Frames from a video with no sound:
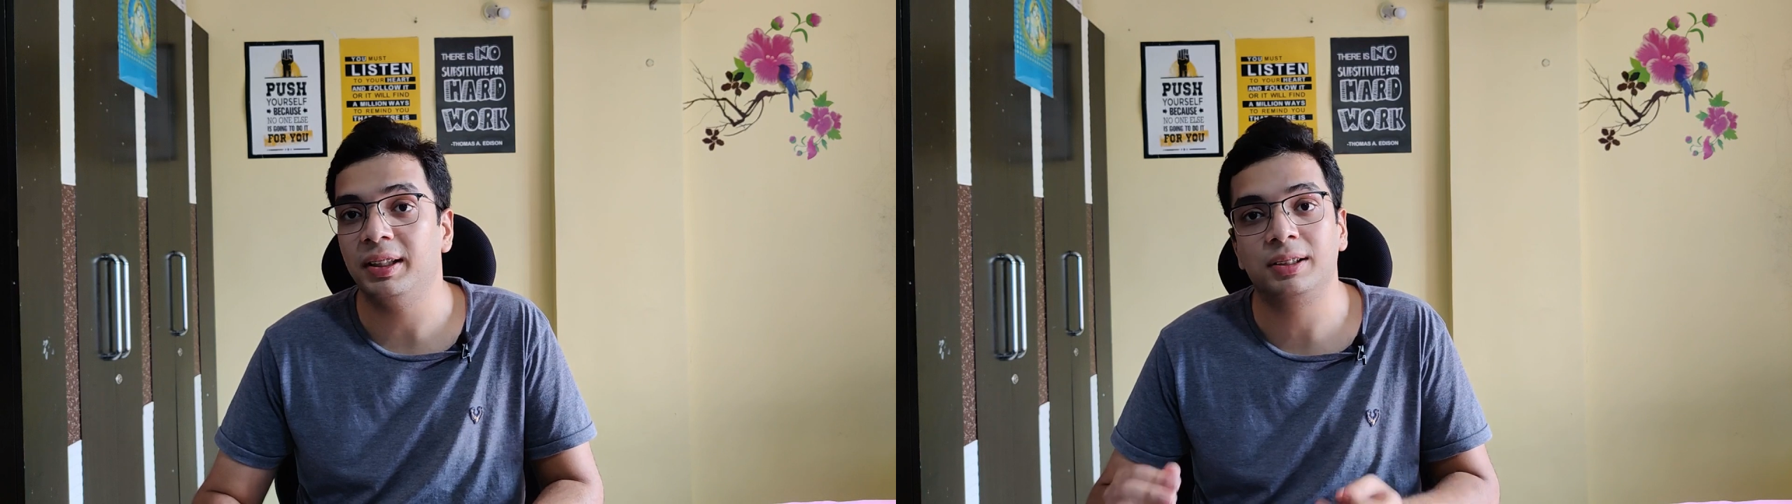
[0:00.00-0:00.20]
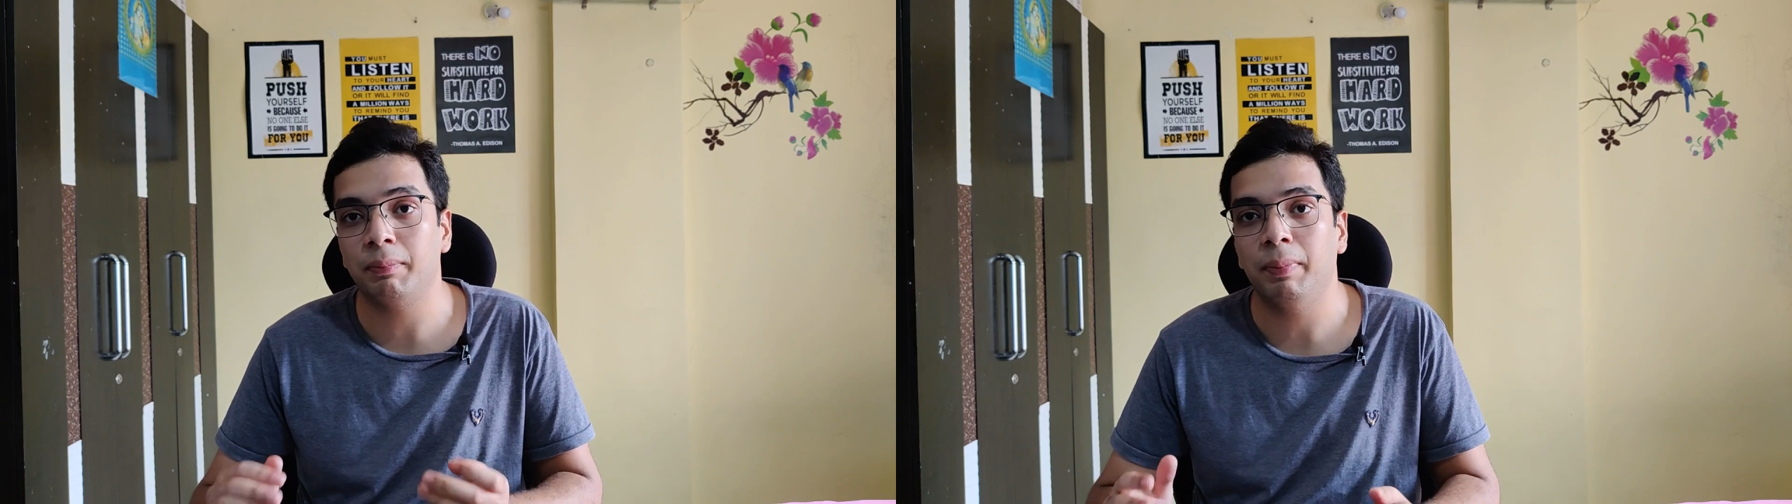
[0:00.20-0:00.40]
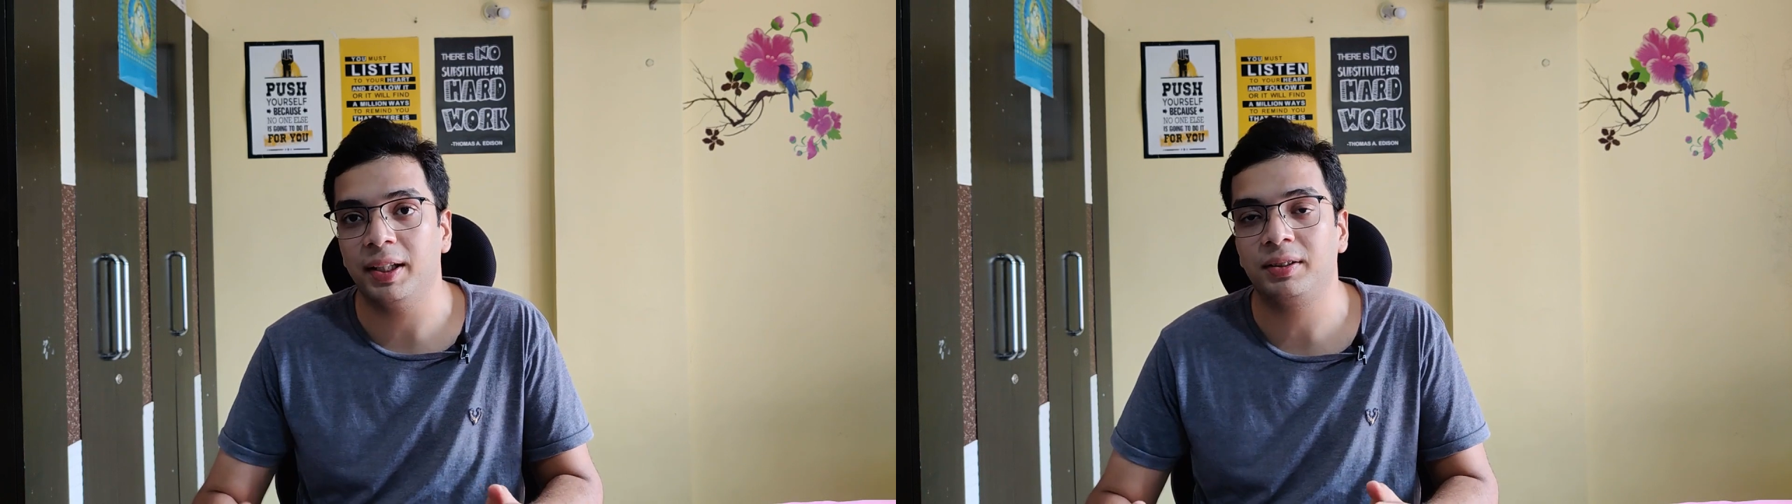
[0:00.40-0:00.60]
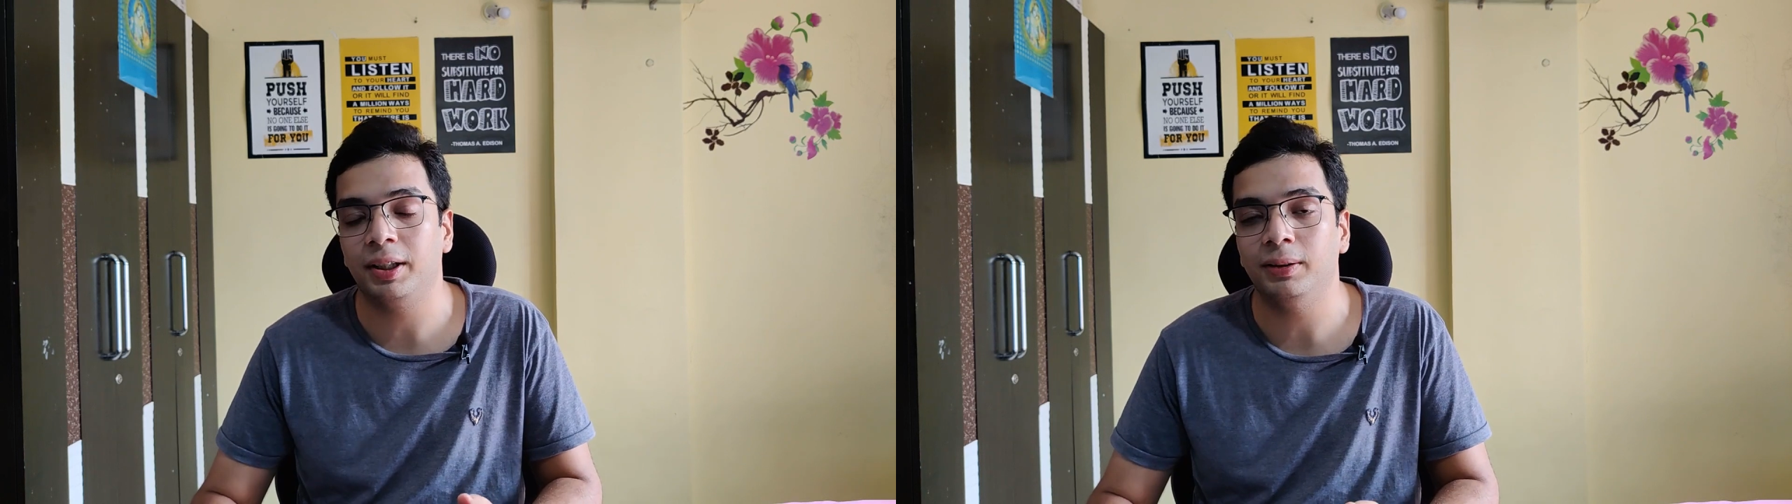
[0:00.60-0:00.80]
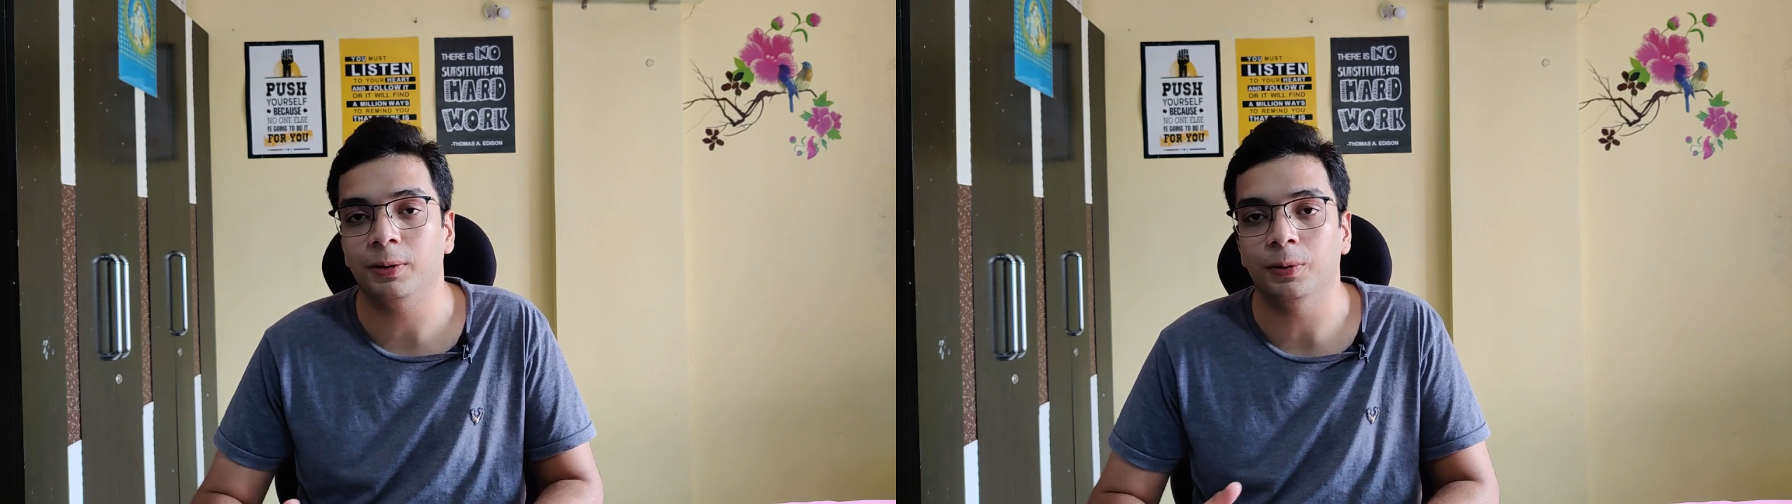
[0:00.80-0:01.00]
it's the best
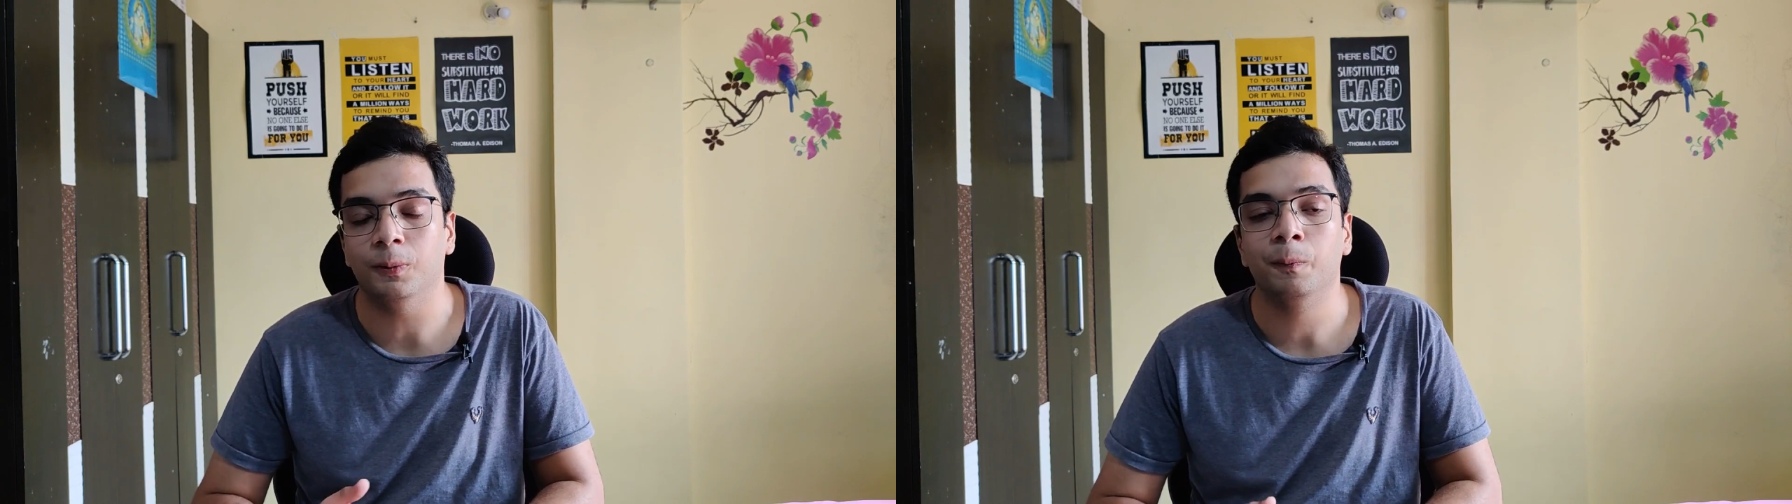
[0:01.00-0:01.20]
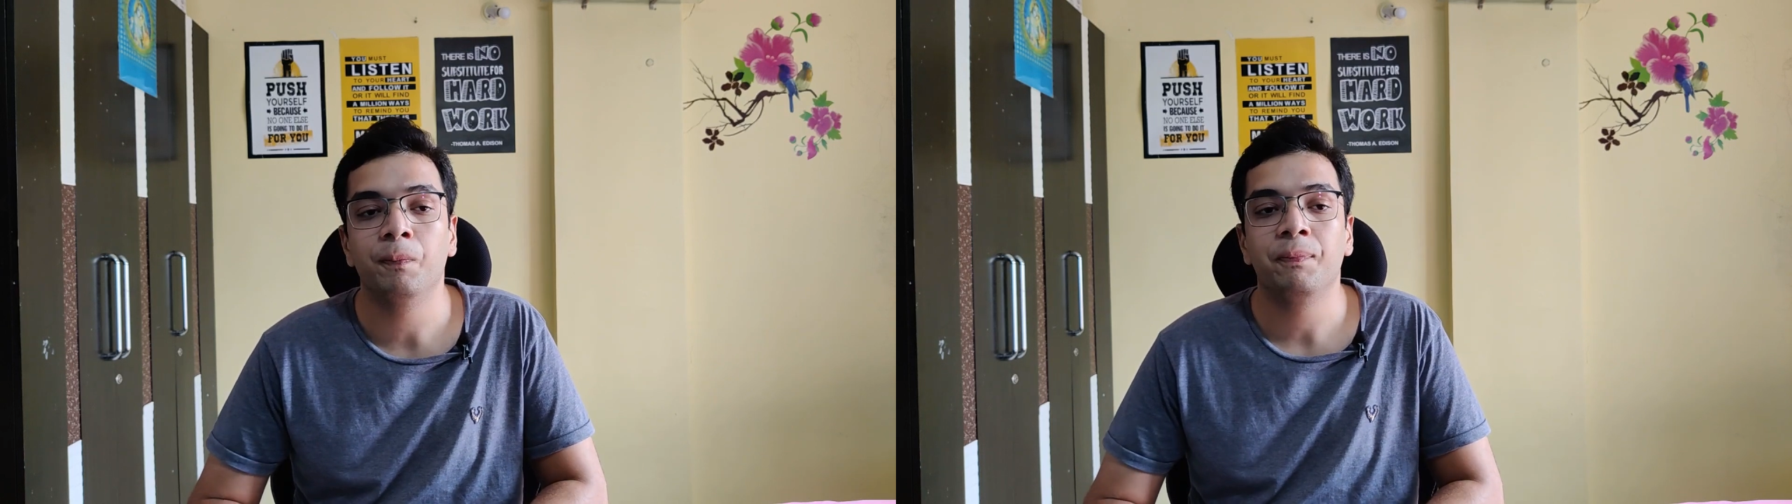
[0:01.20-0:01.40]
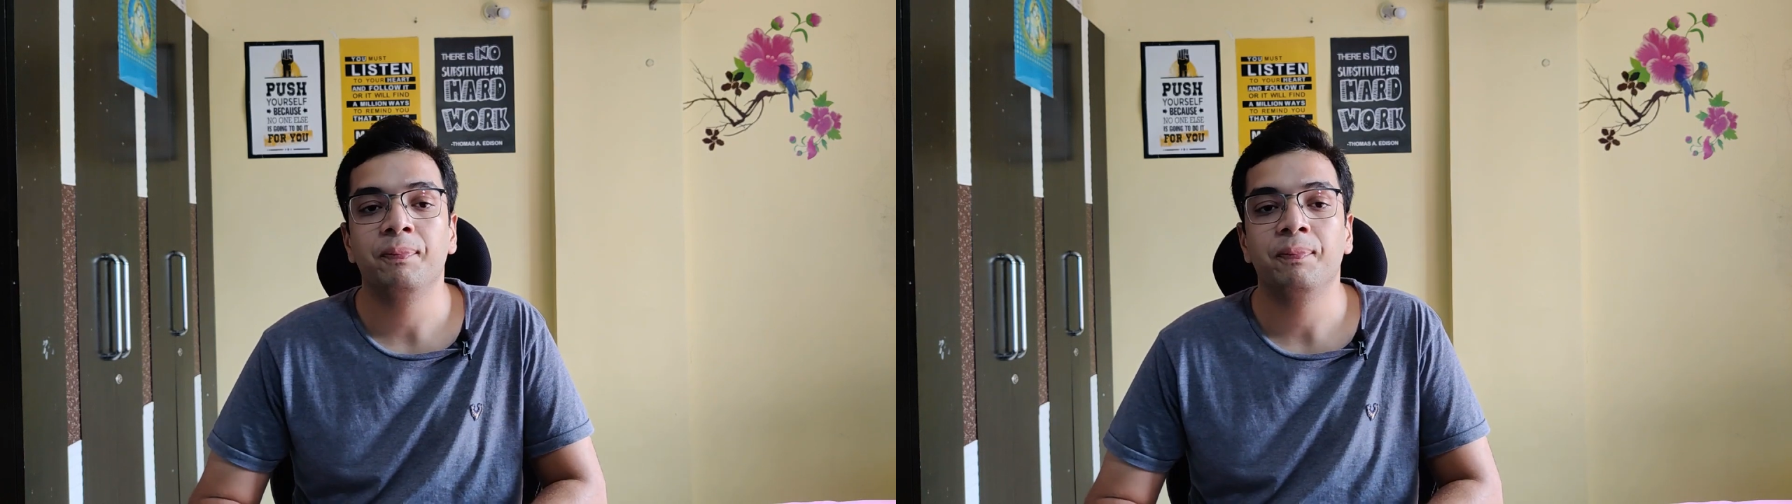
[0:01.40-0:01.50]
thing to do.